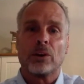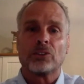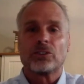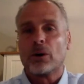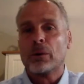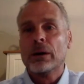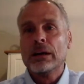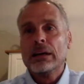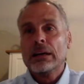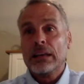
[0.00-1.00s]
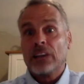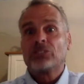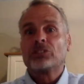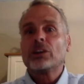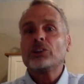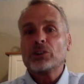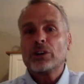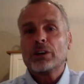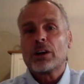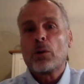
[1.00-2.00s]
So it's such a
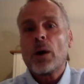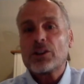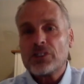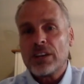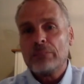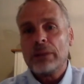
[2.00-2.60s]
good question,